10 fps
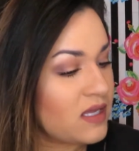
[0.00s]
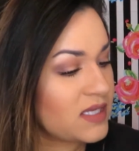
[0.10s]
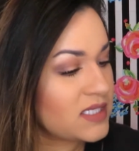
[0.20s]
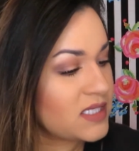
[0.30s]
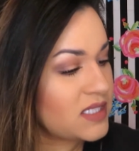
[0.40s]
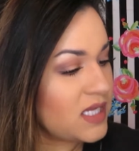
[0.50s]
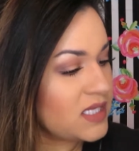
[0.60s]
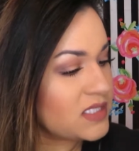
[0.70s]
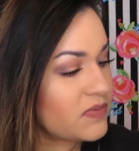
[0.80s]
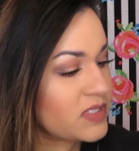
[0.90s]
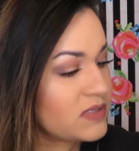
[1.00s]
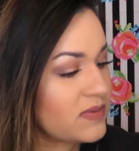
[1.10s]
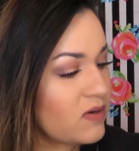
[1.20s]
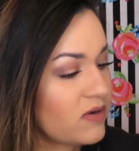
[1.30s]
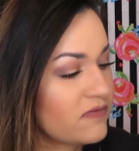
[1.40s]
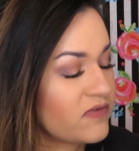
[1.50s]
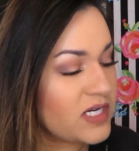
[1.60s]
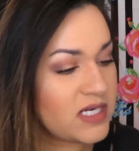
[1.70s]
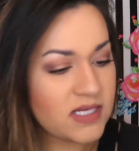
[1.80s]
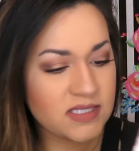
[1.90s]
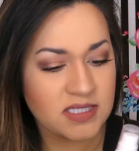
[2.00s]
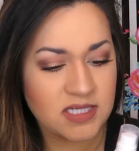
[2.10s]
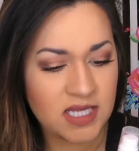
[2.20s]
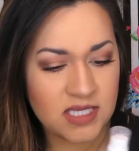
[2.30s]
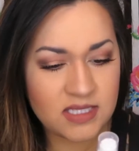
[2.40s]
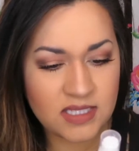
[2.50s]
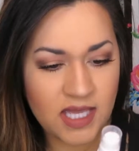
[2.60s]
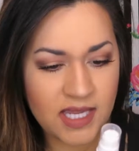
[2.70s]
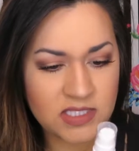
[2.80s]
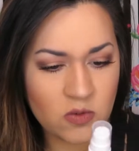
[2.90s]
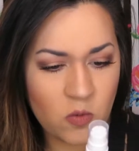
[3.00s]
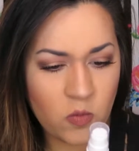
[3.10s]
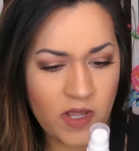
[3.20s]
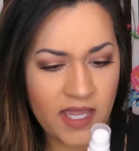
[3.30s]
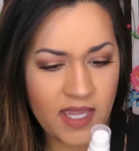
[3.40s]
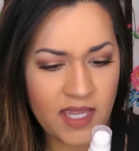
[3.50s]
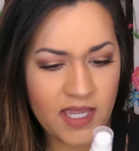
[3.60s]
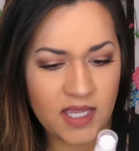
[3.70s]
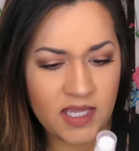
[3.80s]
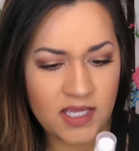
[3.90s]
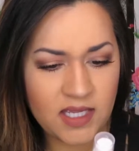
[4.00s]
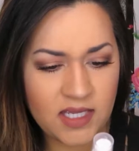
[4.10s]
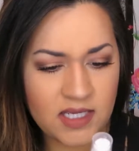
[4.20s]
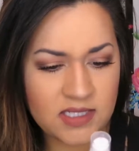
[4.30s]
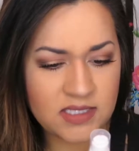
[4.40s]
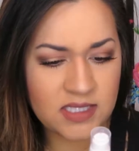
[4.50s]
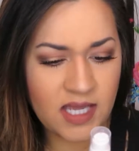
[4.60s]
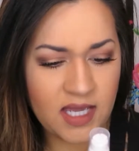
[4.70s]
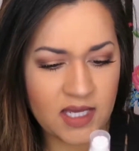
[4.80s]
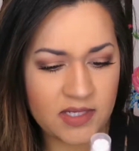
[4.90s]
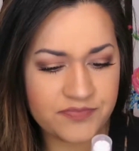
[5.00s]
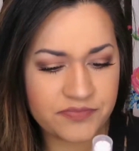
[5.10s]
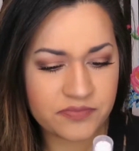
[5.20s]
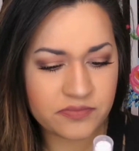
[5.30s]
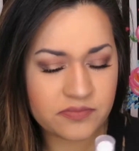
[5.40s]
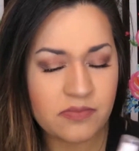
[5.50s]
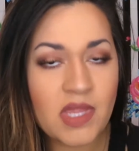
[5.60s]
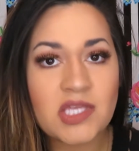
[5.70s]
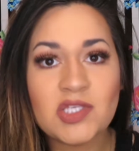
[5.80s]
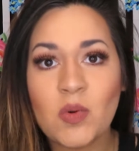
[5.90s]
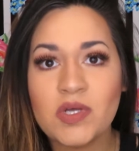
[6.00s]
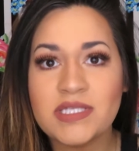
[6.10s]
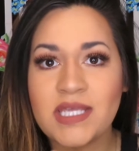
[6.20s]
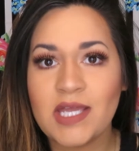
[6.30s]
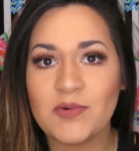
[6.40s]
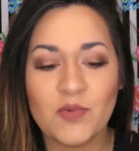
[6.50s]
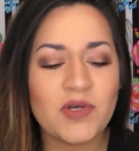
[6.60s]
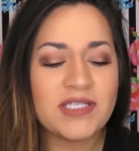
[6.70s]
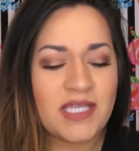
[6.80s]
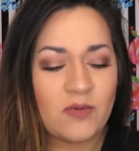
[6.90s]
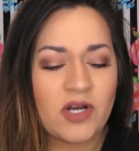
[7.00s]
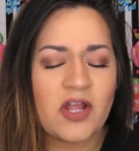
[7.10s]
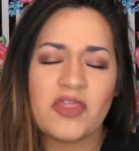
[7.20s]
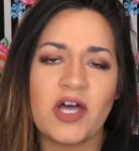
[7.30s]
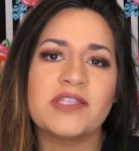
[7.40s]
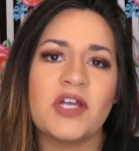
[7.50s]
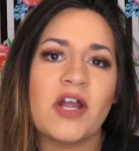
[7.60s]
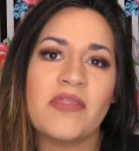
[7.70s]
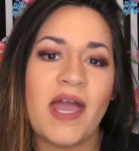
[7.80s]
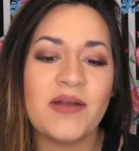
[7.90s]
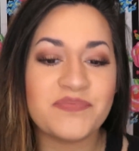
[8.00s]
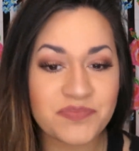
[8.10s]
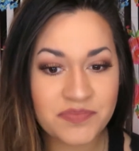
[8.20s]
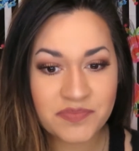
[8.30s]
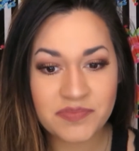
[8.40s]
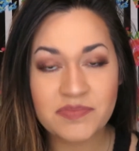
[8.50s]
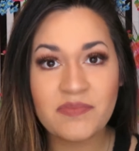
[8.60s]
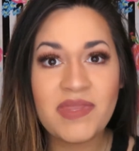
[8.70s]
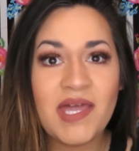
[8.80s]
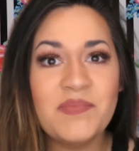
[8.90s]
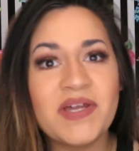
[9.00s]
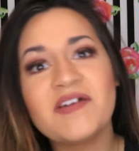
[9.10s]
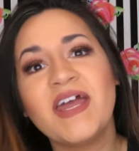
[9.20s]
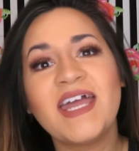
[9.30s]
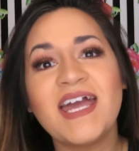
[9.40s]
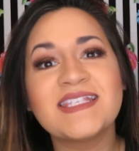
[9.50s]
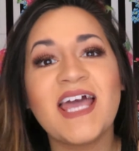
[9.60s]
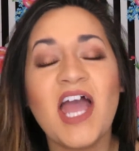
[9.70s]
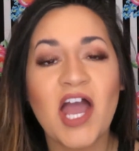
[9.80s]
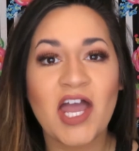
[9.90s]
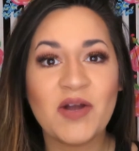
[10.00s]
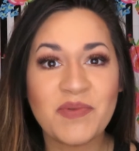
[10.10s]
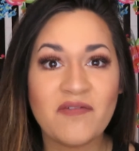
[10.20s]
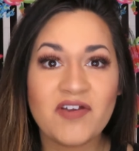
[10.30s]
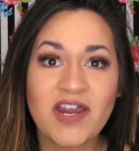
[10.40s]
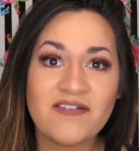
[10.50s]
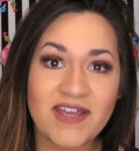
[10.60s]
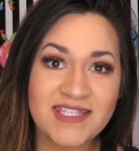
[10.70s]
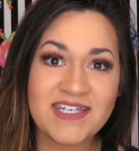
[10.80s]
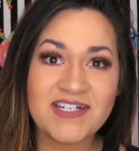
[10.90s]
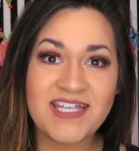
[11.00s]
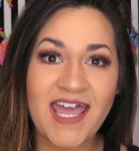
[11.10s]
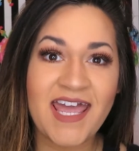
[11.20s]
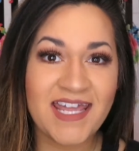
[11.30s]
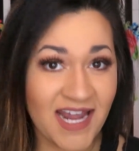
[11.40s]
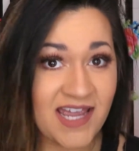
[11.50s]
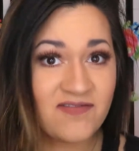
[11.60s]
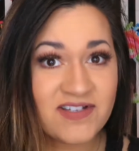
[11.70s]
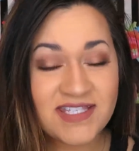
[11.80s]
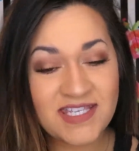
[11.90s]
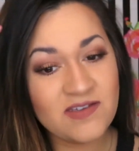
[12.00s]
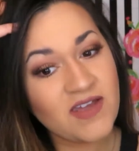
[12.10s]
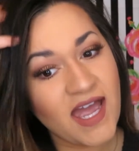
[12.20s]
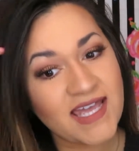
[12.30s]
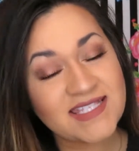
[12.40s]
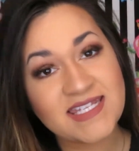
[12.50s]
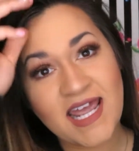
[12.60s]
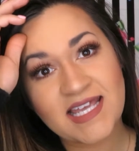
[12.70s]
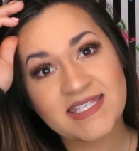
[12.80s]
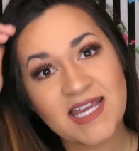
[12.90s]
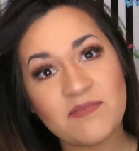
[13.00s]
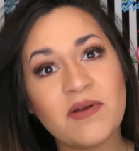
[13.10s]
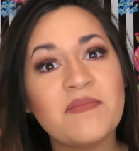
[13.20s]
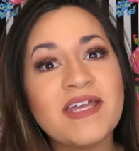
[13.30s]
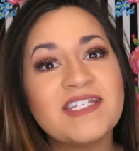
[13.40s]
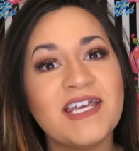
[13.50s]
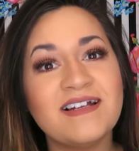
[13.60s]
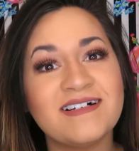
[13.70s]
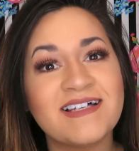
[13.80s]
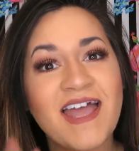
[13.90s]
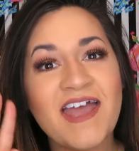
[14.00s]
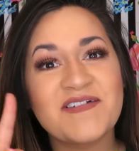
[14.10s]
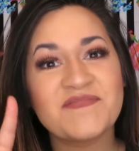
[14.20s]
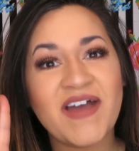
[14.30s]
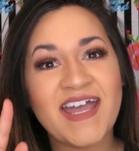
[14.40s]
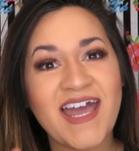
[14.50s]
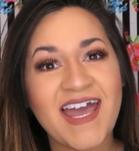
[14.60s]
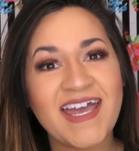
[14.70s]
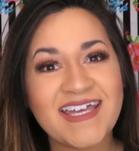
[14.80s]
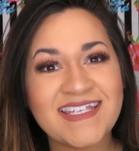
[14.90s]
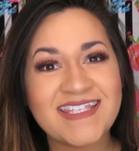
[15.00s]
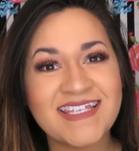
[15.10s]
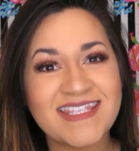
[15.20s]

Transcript: because I think it's supposed to be oil-free, non-sticky, lightweight. Yeah. So we'll see. We'll see what our thoughts are on that. But alright guys, I hope you have a great rest of your day, and I will see you guys next time on my channel. Bye guys!